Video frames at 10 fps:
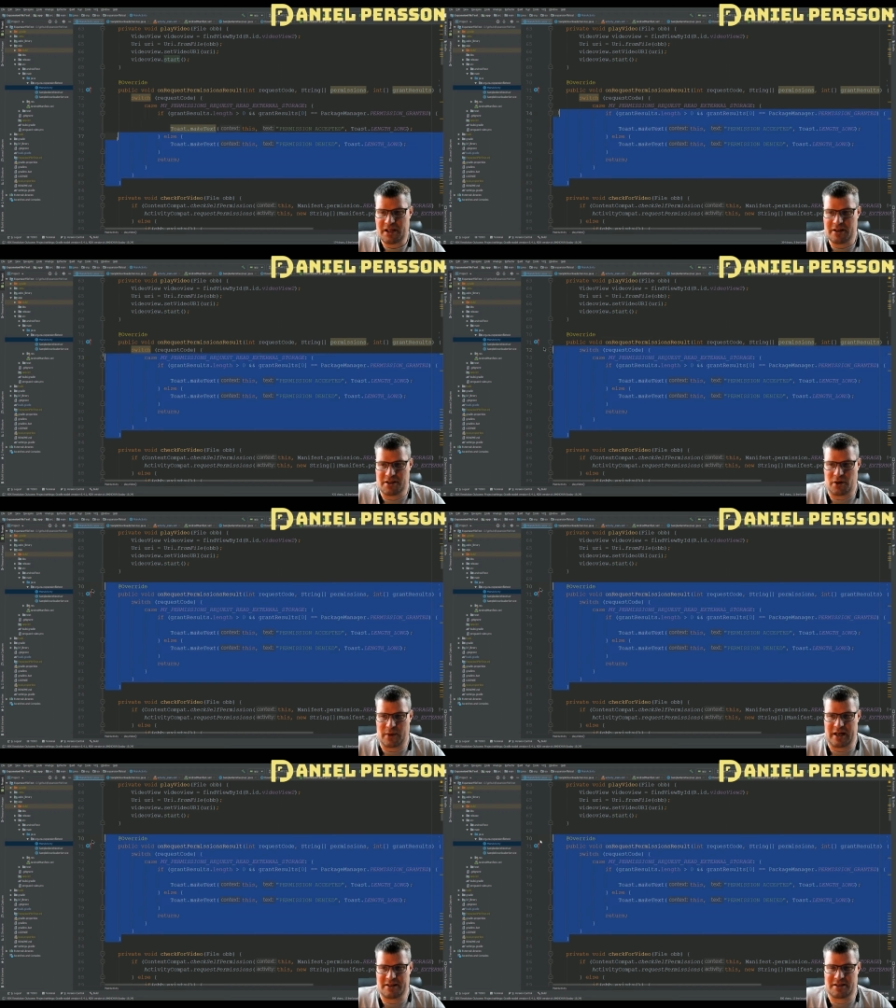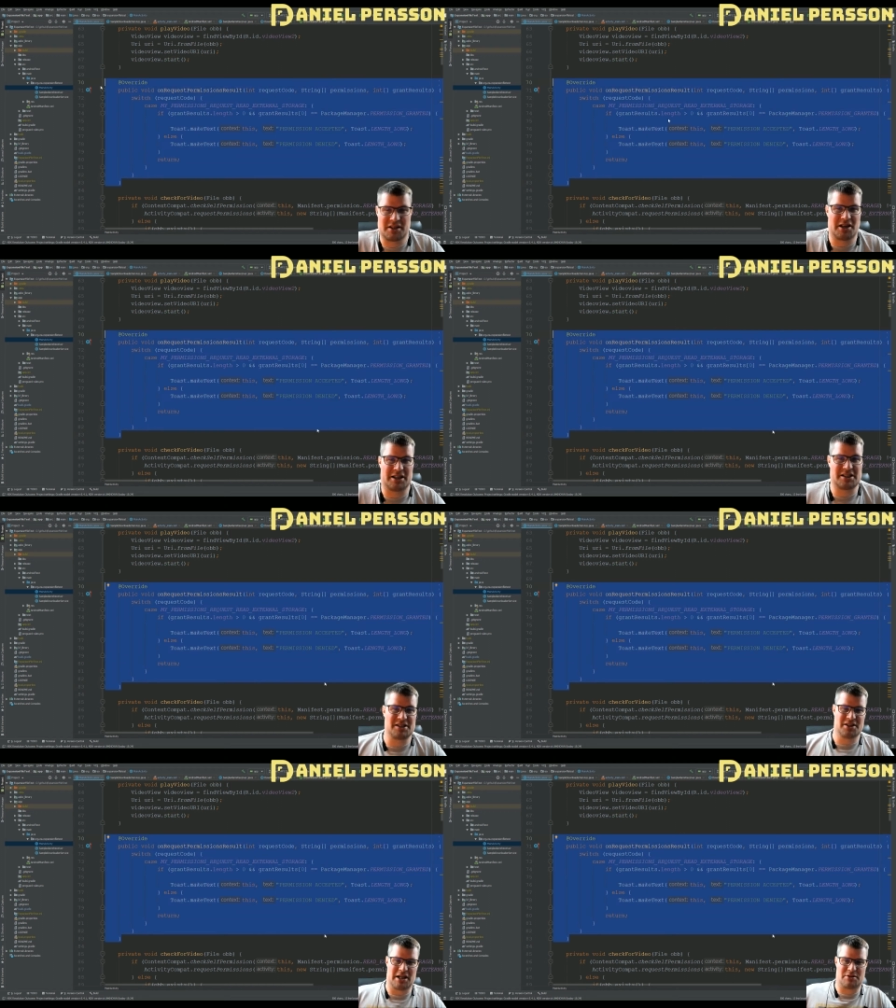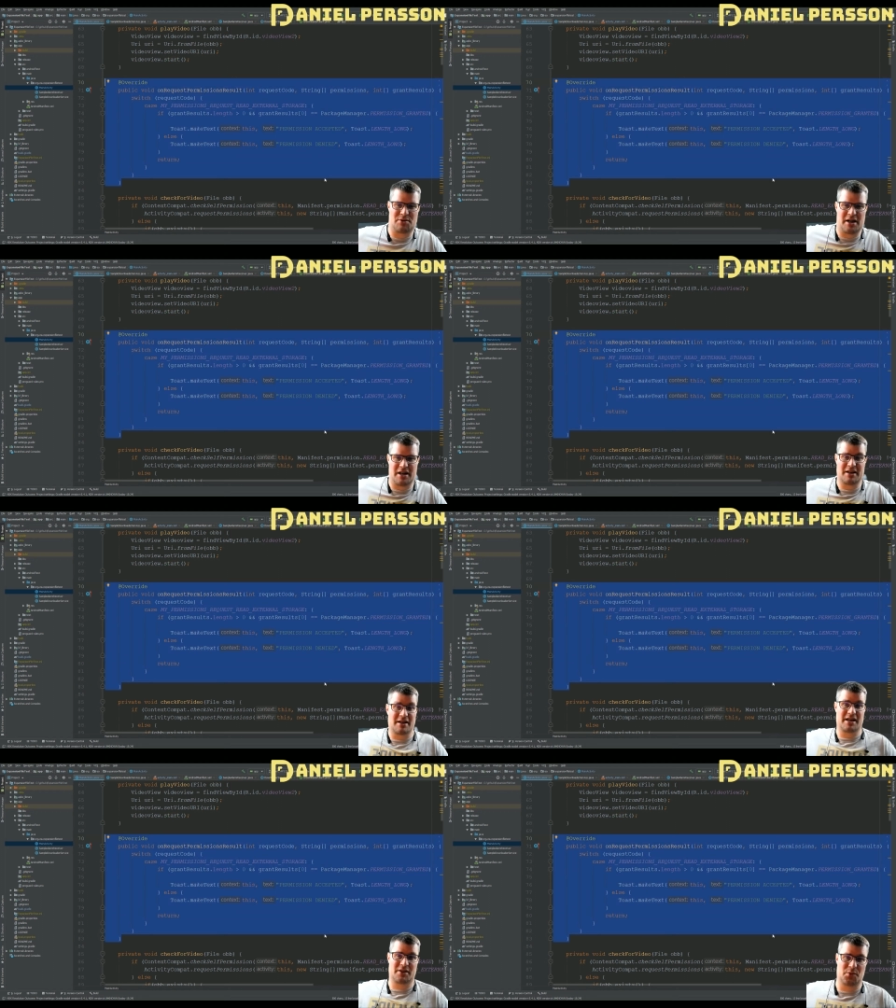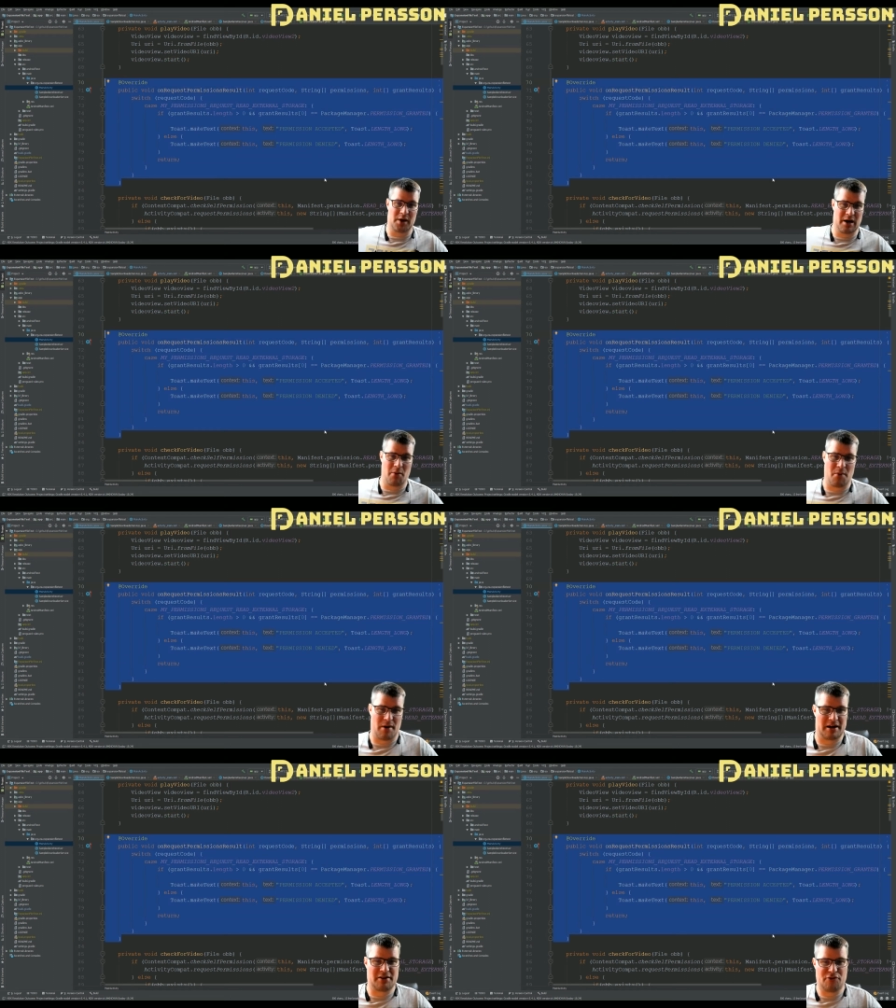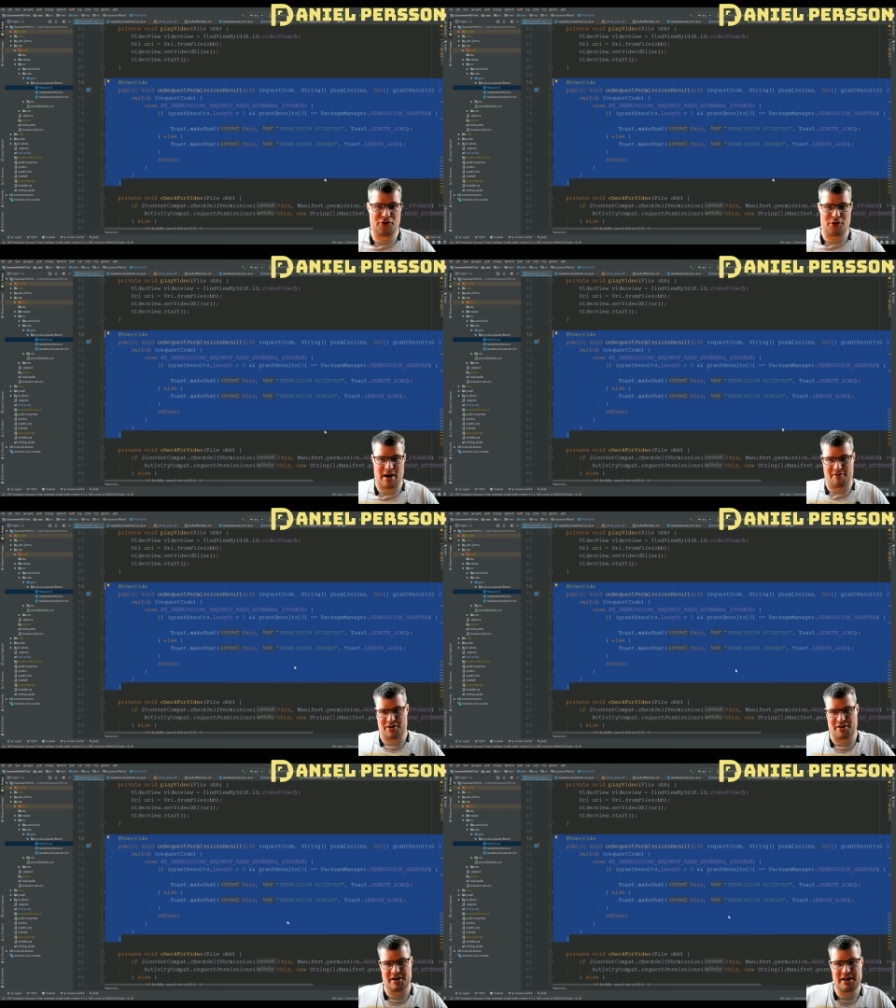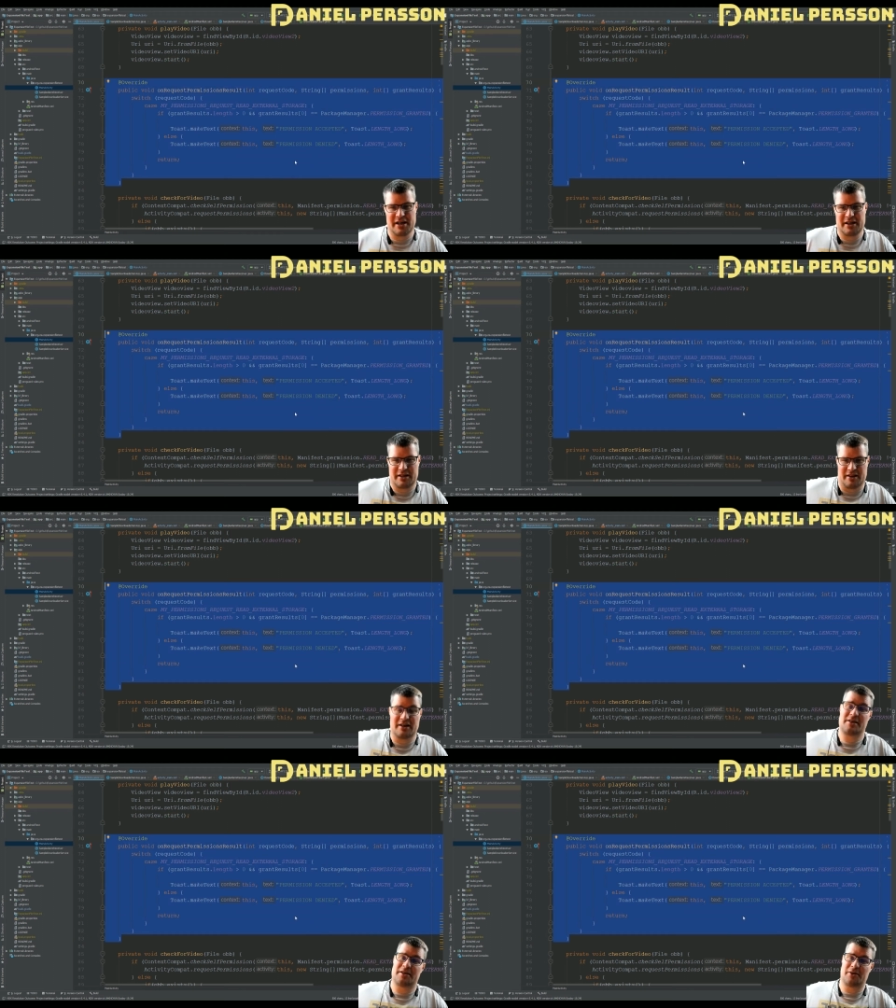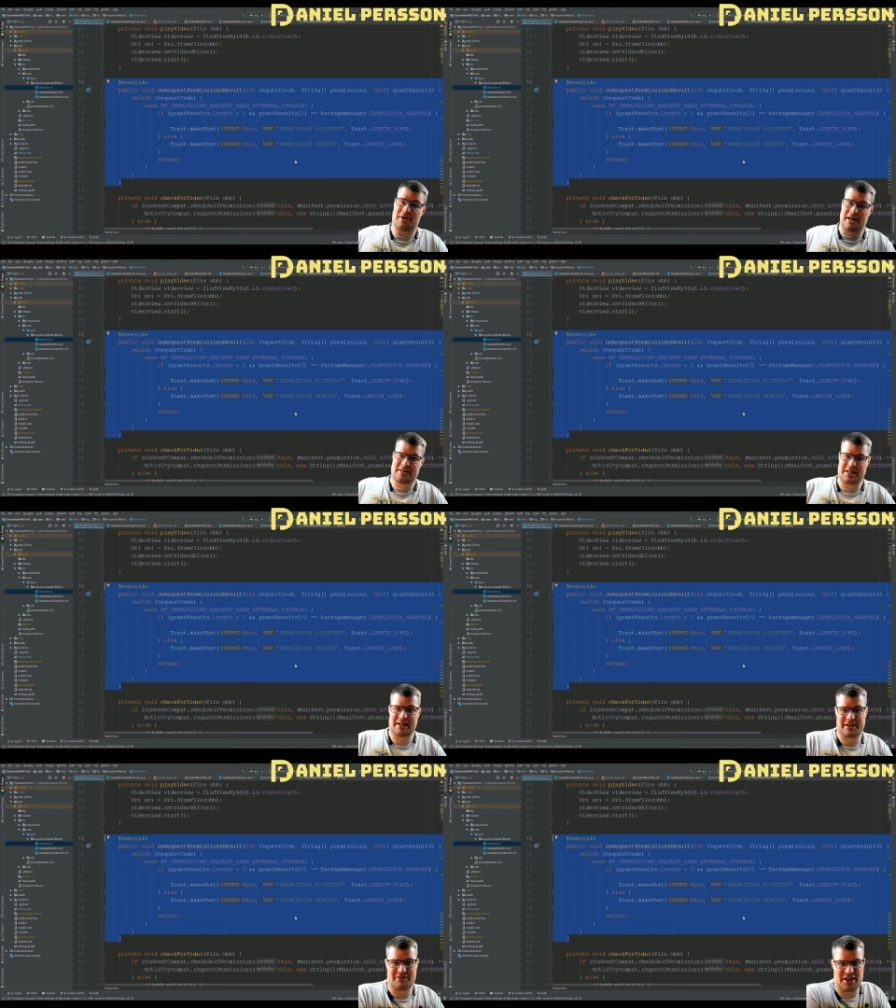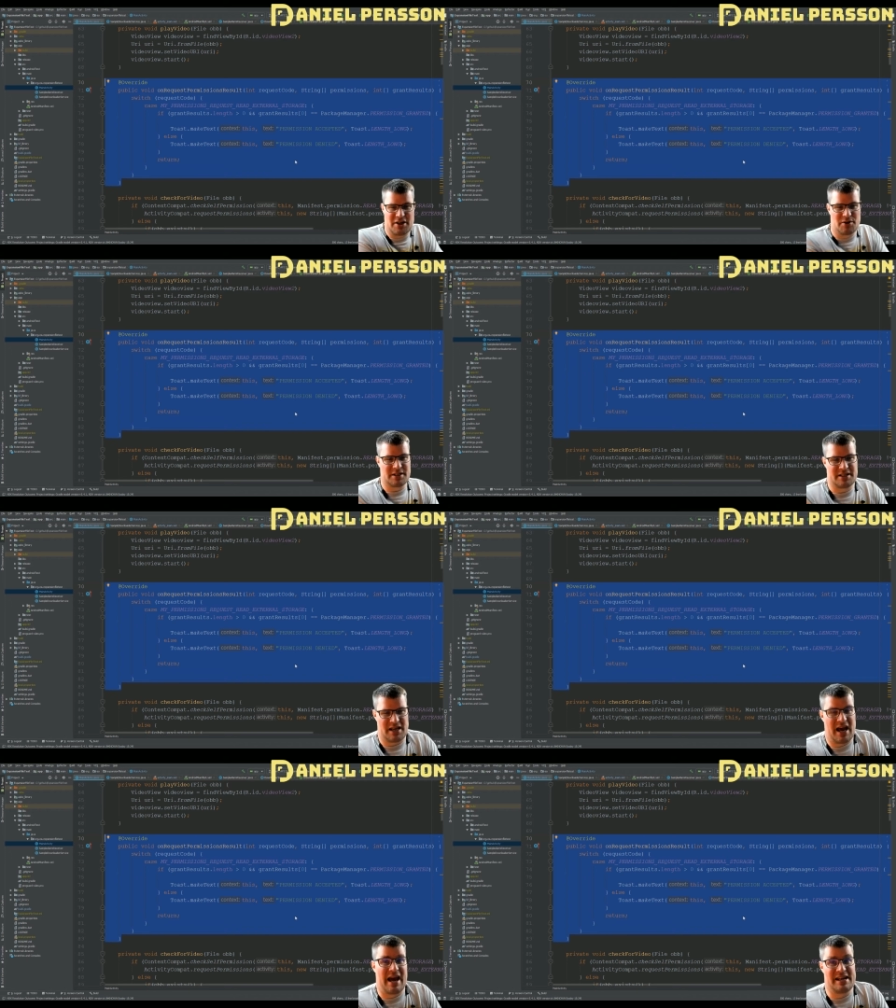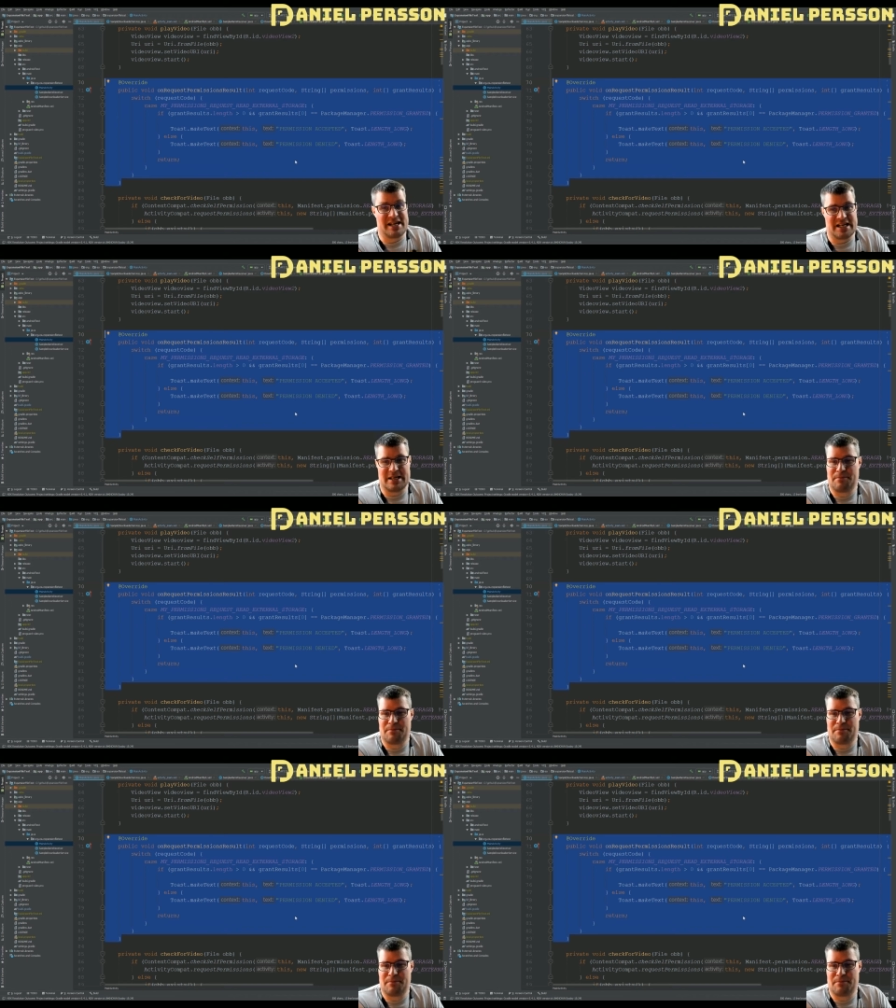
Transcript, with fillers: So when it's got, got running, it will run forever or, or until the video is ended.